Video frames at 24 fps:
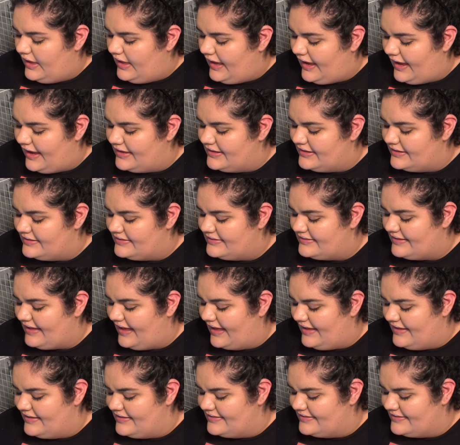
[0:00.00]
And it
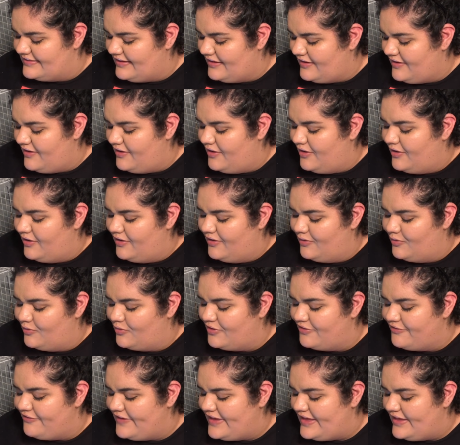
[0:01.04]
says
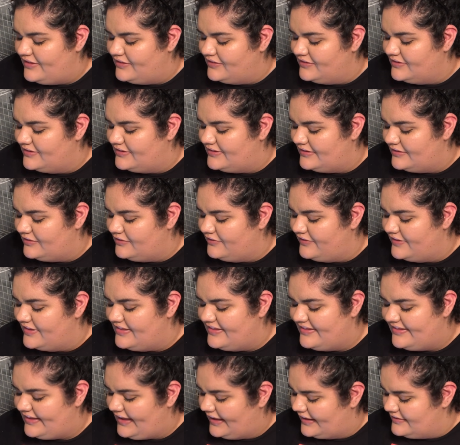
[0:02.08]
reveal Sylvan
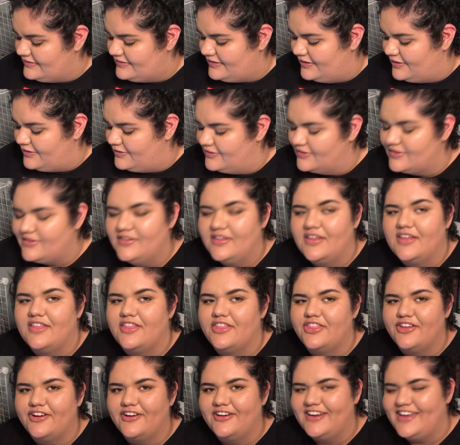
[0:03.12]
Santos,
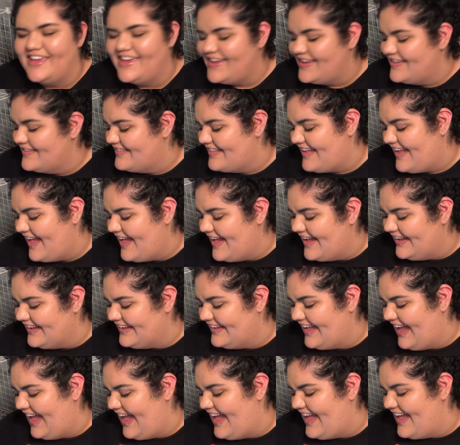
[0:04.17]
30s,
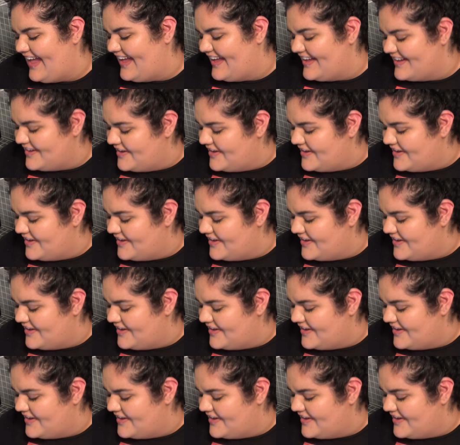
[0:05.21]
gay,